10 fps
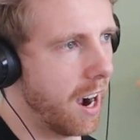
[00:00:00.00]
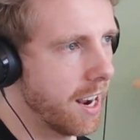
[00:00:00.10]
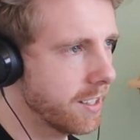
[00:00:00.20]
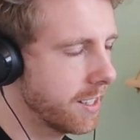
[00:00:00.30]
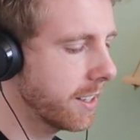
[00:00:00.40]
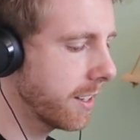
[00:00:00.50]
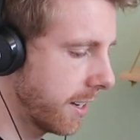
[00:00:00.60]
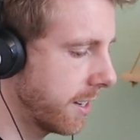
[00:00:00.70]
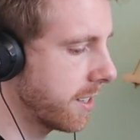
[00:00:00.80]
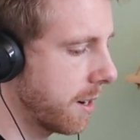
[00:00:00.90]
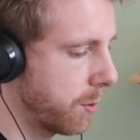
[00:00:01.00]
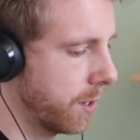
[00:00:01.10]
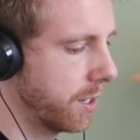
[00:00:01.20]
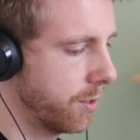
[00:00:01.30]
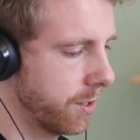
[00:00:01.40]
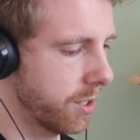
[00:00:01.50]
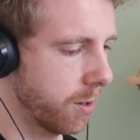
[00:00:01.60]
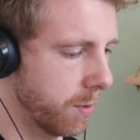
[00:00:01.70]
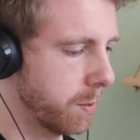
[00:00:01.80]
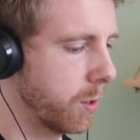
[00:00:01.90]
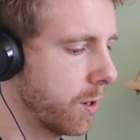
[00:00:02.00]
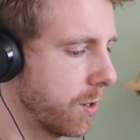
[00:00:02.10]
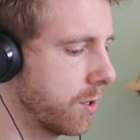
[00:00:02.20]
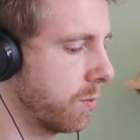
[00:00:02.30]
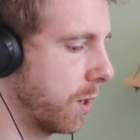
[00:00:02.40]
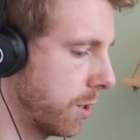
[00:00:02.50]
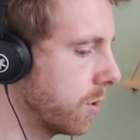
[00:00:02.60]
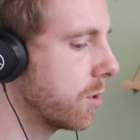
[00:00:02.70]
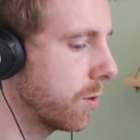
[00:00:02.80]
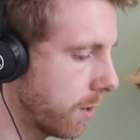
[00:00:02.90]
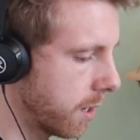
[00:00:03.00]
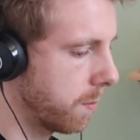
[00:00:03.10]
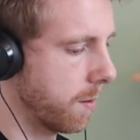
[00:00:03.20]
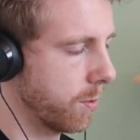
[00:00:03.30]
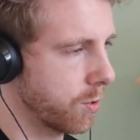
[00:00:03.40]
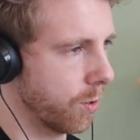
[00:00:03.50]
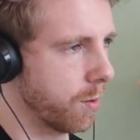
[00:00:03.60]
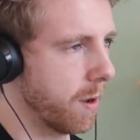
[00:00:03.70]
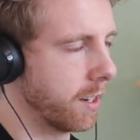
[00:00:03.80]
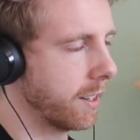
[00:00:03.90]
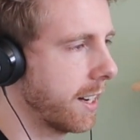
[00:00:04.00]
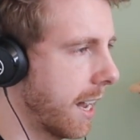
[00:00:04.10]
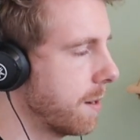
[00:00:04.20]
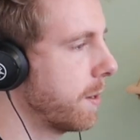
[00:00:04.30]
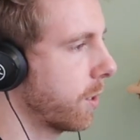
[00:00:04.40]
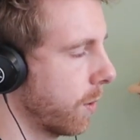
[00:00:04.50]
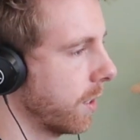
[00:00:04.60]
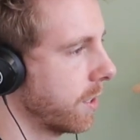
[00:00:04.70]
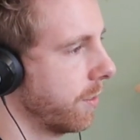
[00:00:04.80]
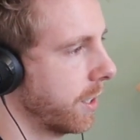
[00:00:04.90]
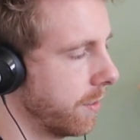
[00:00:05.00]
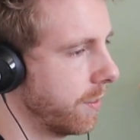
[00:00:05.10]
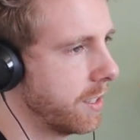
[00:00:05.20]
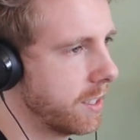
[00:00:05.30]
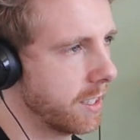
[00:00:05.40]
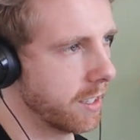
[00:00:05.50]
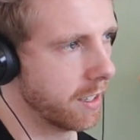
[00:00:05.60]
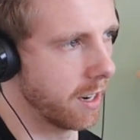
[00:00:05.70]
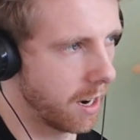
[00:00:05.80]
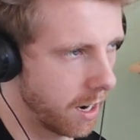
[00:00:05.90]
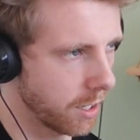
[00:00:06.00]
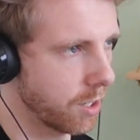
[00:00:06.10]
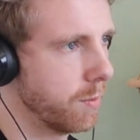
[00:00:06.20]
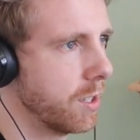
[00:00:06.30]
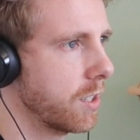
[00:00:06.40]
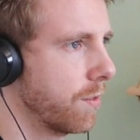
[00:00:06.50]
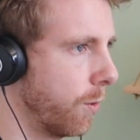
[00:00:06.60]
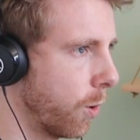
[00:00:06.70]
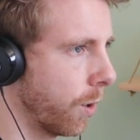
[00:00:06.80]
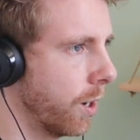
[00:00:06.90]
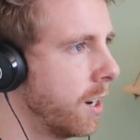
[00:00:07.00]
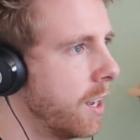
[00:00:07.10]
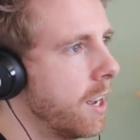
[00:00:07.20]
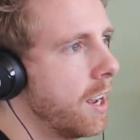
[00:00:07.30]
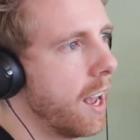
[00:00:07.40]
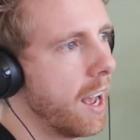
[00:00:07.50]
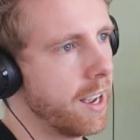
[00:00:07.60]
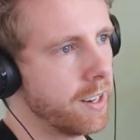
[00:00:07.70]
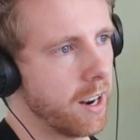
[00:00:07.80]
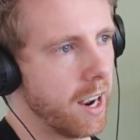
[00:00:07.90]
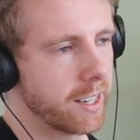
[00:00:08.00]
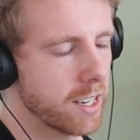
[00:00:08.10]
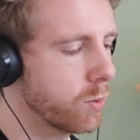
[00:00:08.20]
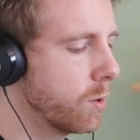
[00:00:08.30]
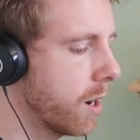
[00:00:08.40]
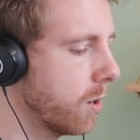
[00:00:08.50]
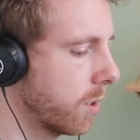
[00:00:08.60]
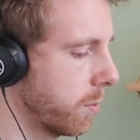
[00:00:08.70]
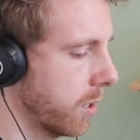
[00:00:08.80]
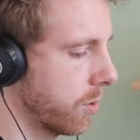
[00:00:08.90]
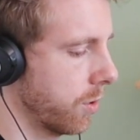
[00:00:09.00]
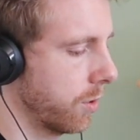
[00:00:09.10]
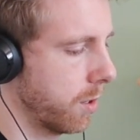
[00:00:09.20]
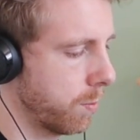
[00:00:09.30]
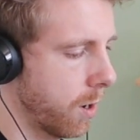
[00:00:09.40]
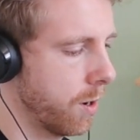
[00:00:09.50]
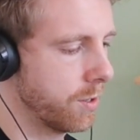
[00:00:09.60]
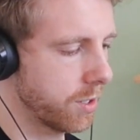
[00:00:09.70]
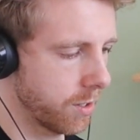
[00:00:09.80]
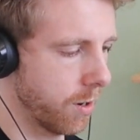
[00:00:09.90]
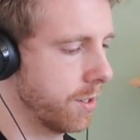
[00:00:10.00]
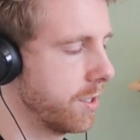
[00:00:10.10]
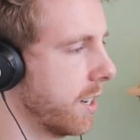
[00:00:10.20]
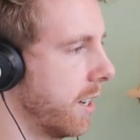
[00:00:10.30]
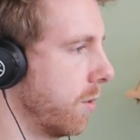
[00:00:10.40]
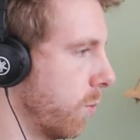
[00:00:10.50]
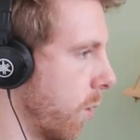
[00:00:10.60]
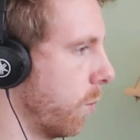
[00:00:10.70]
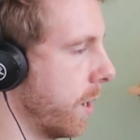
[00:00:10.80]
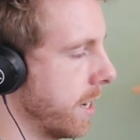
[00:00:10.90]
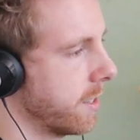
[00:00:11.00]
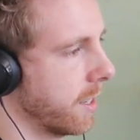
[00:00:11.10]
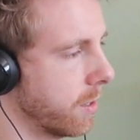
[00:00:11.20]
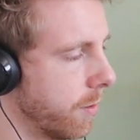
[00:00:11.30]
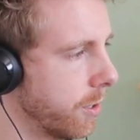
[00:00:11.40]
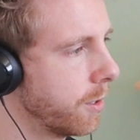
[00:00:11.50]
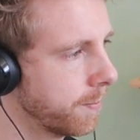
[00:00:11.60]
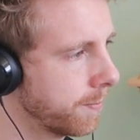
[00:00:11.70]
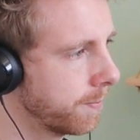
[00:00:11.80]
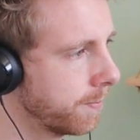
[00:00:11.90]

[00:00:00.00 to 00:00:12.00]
I think it is a pretty nuanced topic because when you do hear people talk about it, they can make relatively convincing arguments for it. And I guess we'll go a little bit through the pros, cons, and what we think of it.